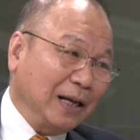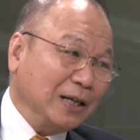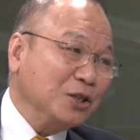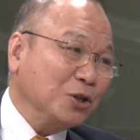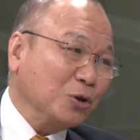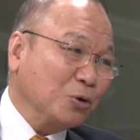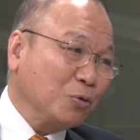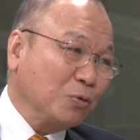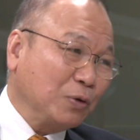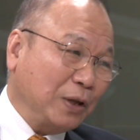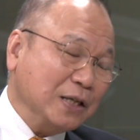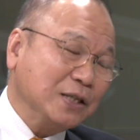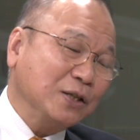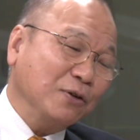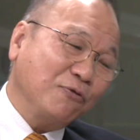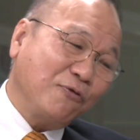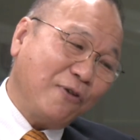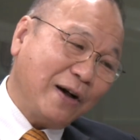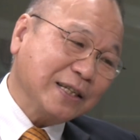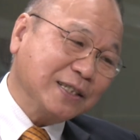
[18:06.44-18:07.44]
That's the
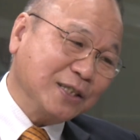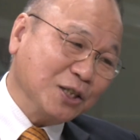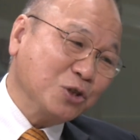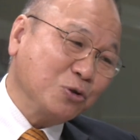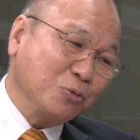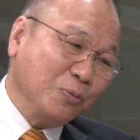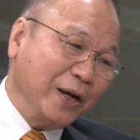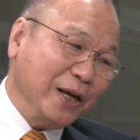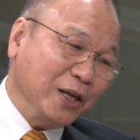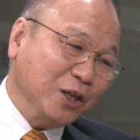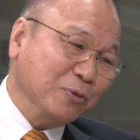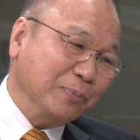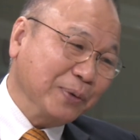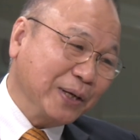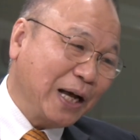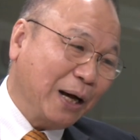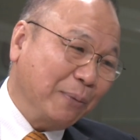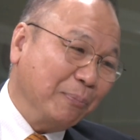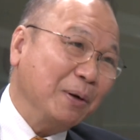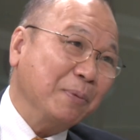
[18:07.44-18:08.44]
fastest way to
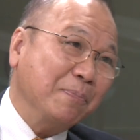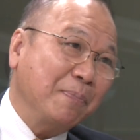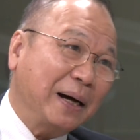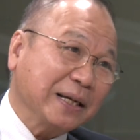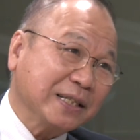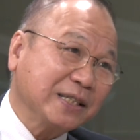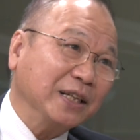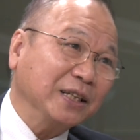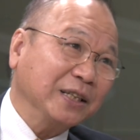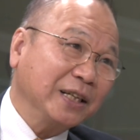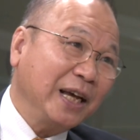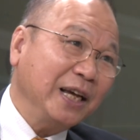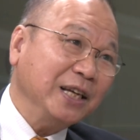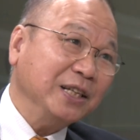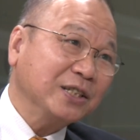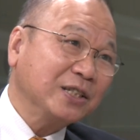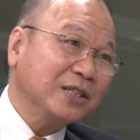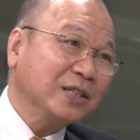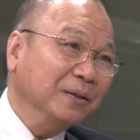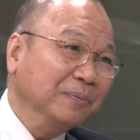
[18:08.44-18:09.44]
become a basket
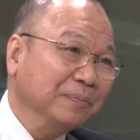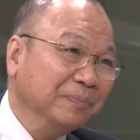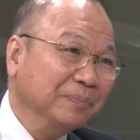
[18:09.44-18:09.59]
case.